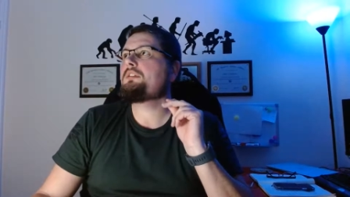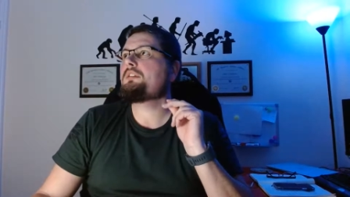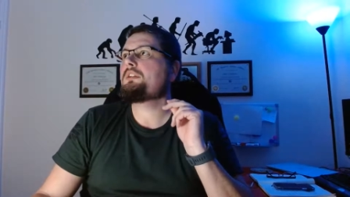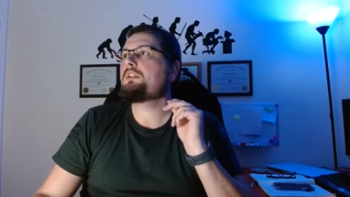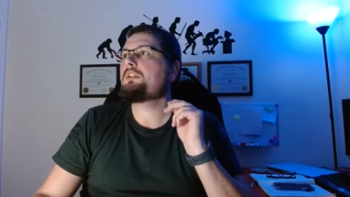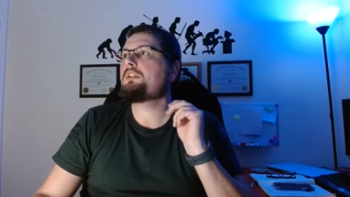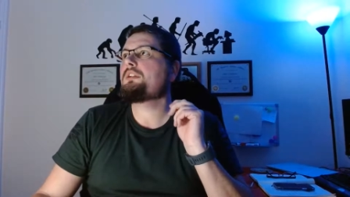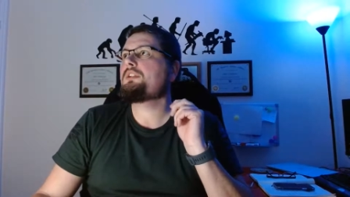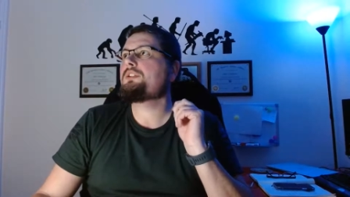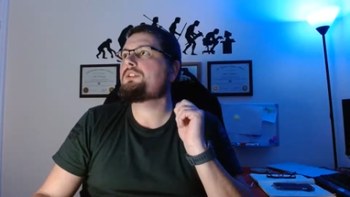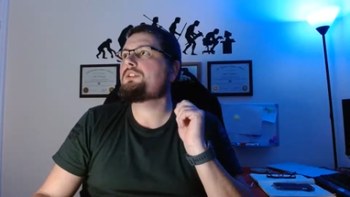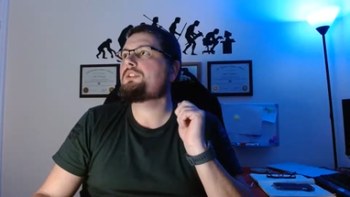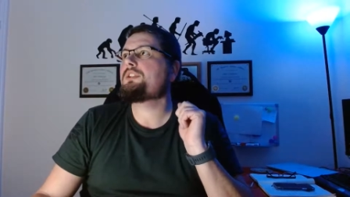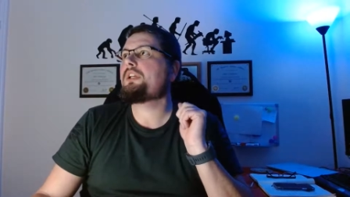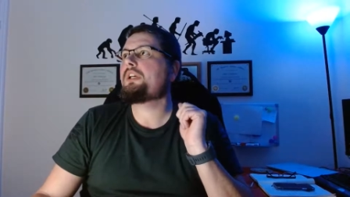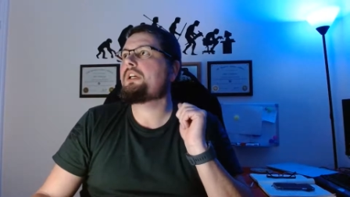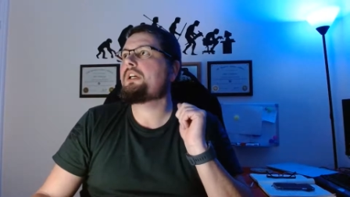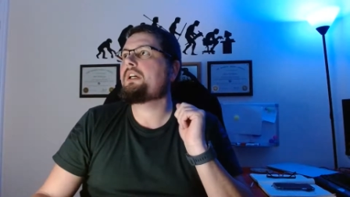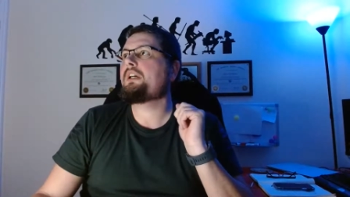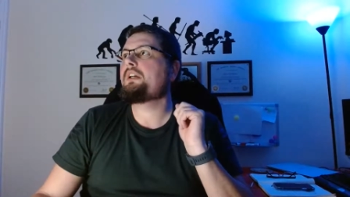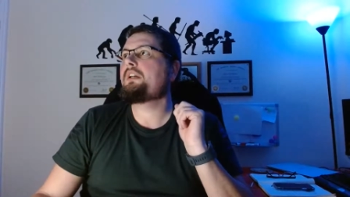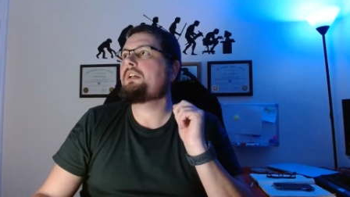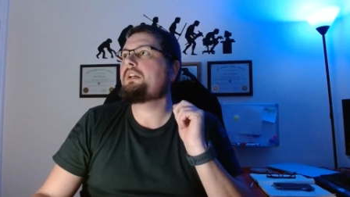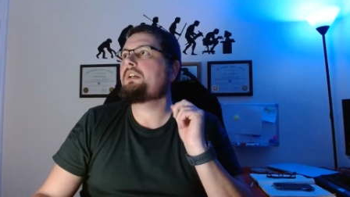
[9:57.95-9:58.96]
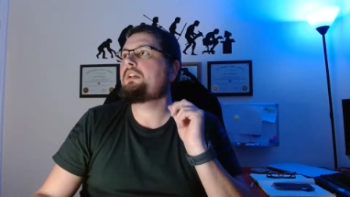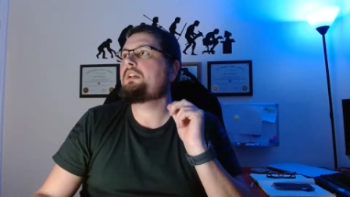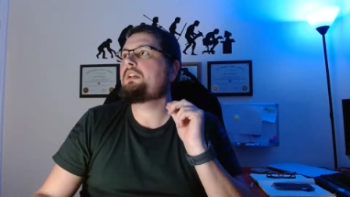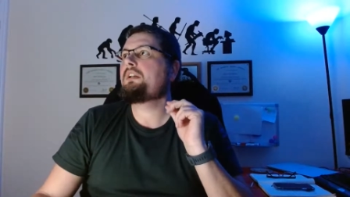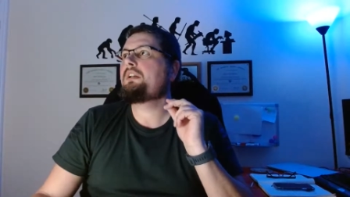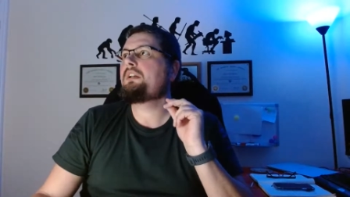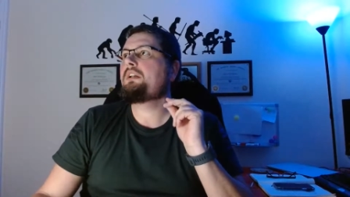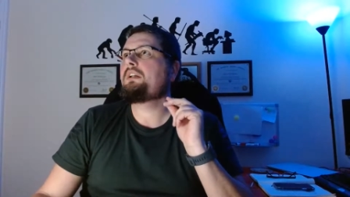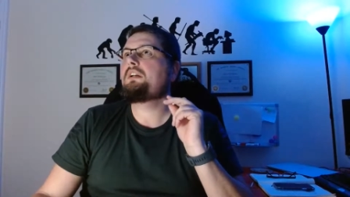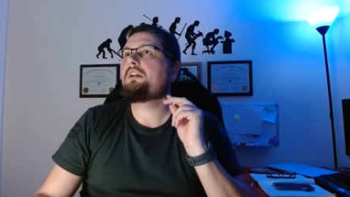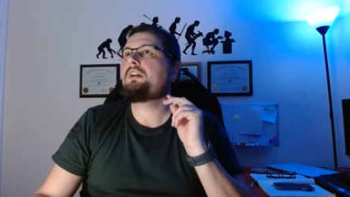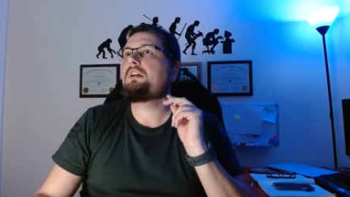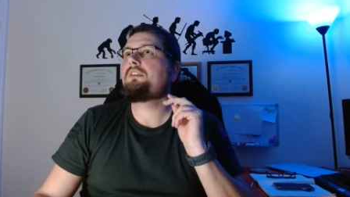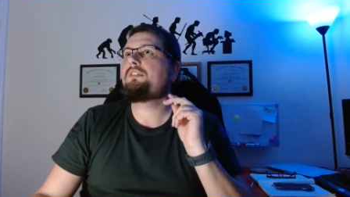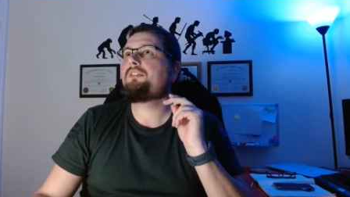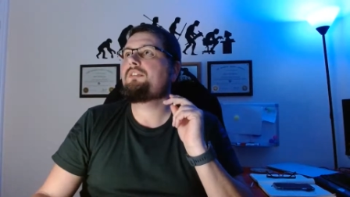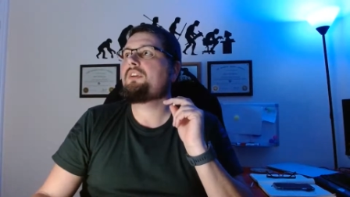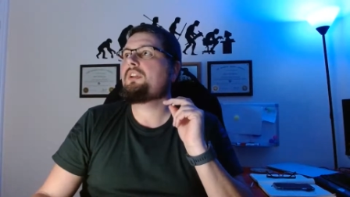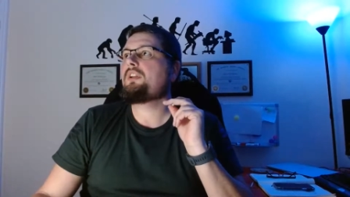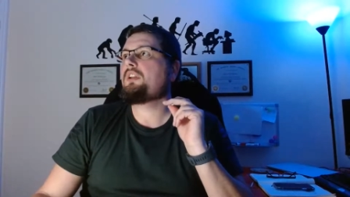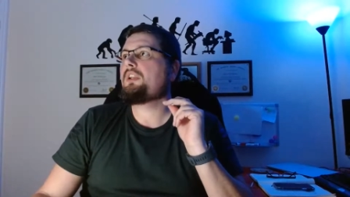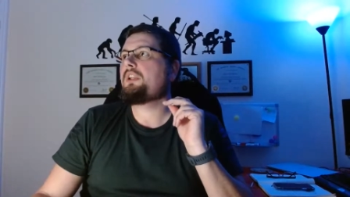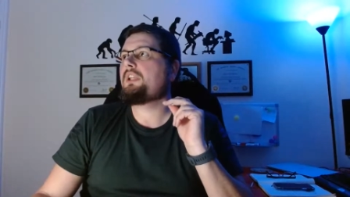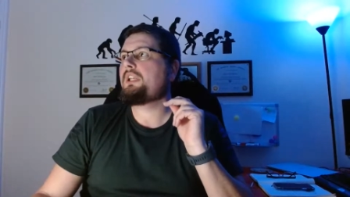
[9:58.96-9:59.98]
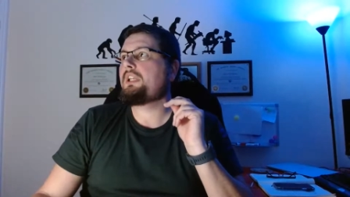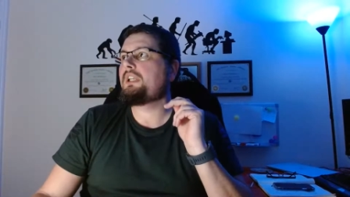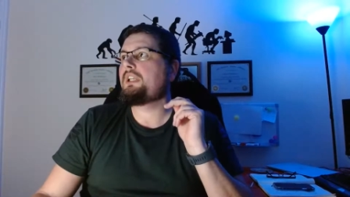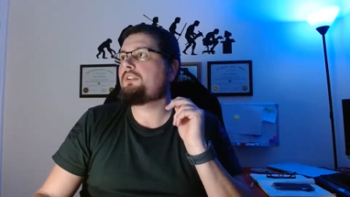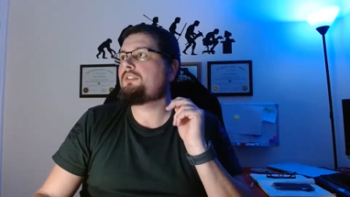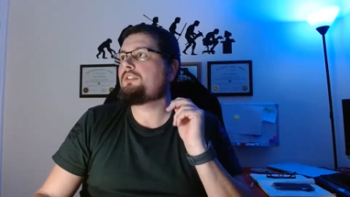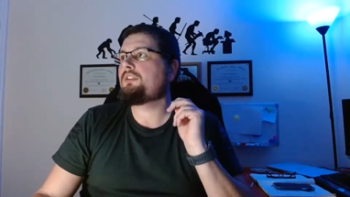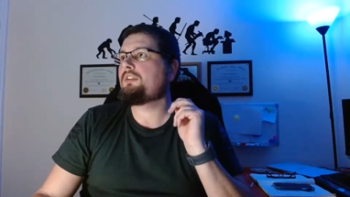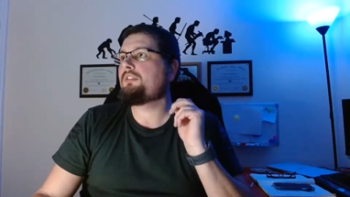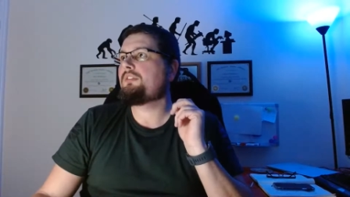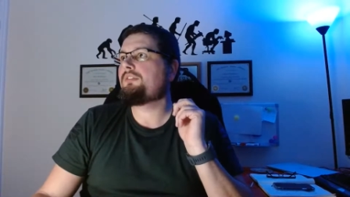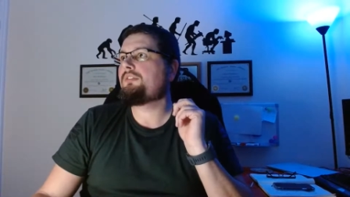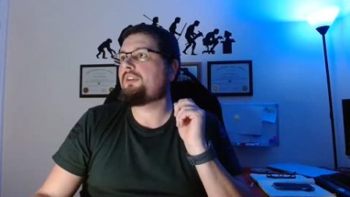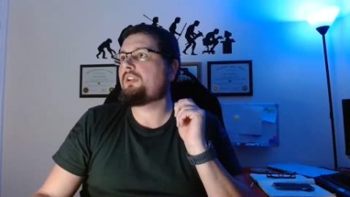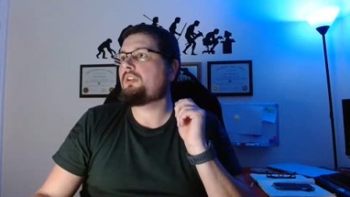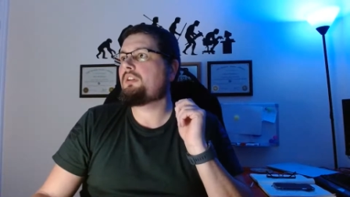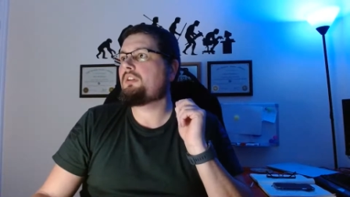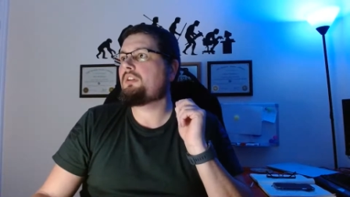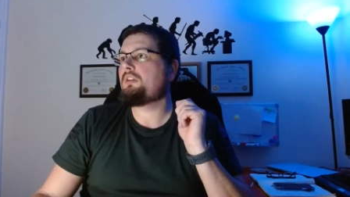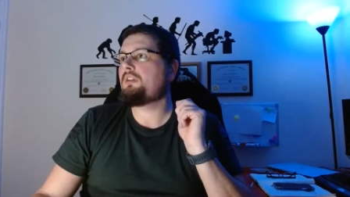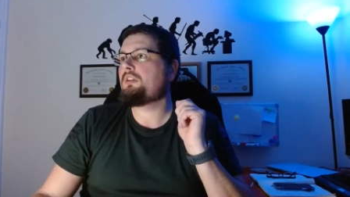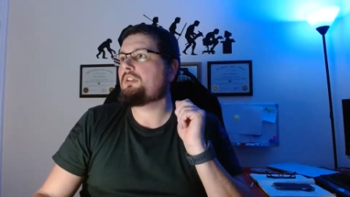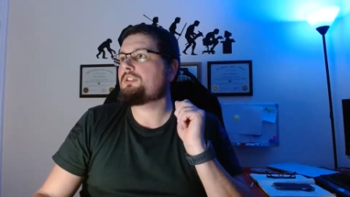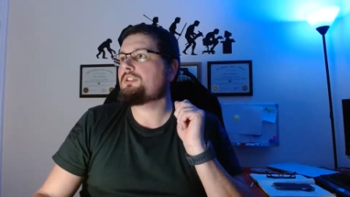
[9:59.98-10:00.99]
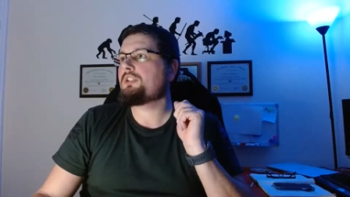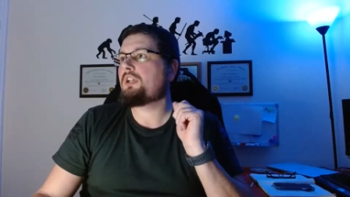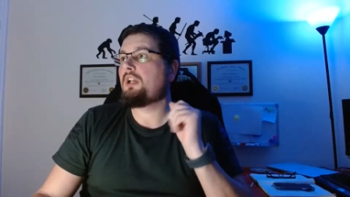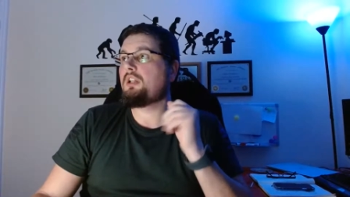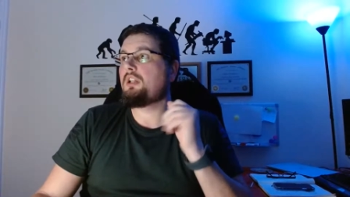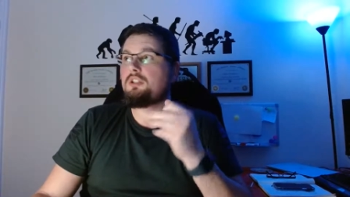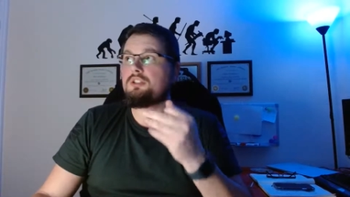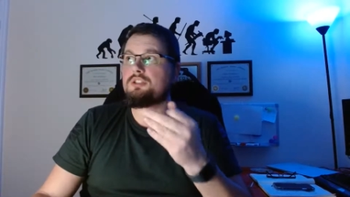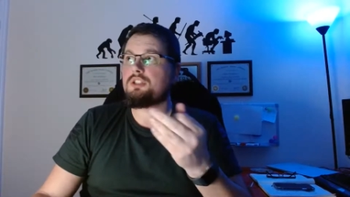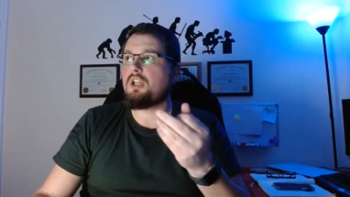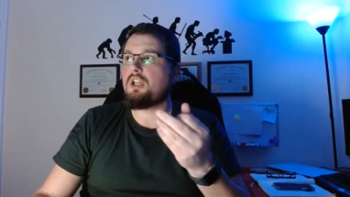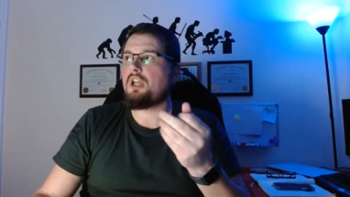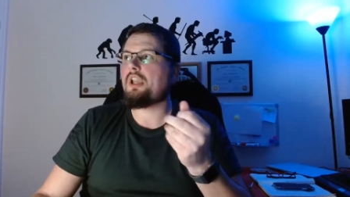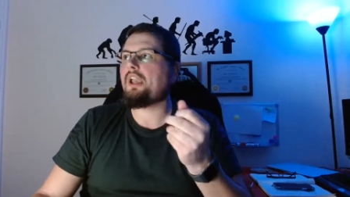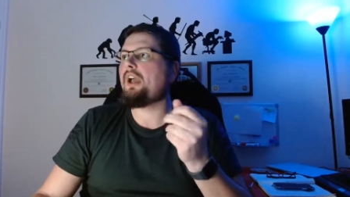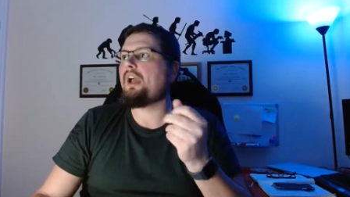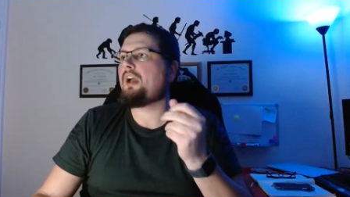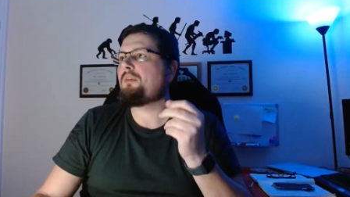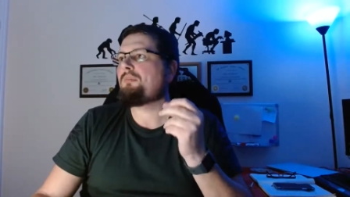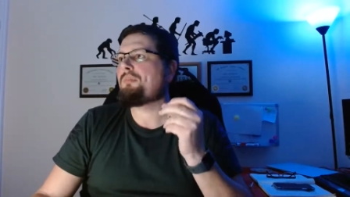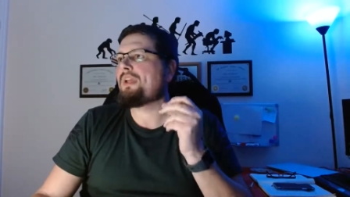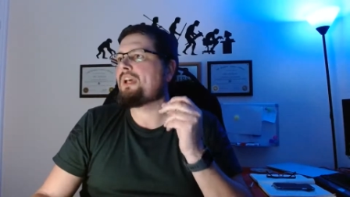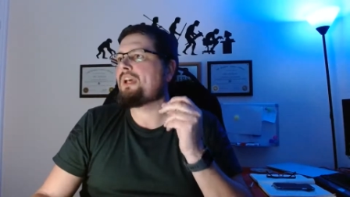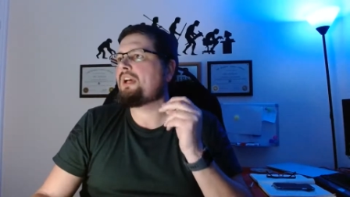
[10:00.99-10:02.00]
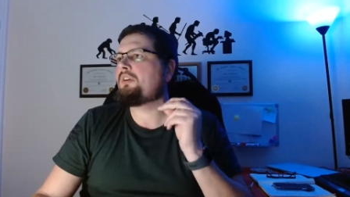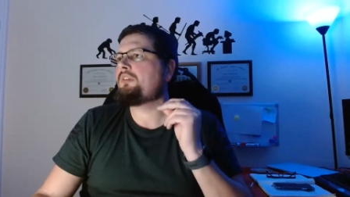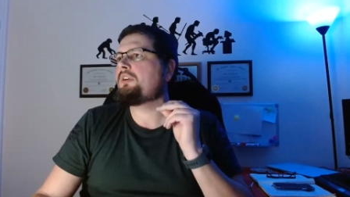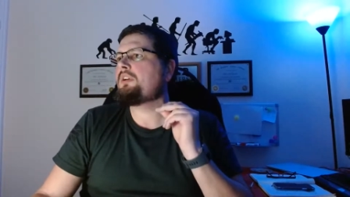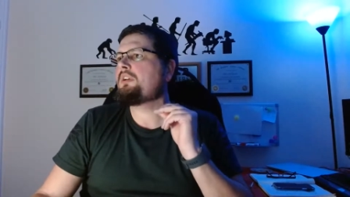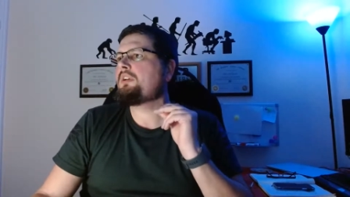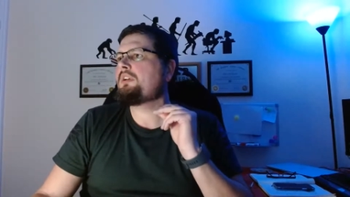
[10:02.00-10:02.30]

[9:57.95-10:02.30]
because I feel the need to fill the silence like I am now.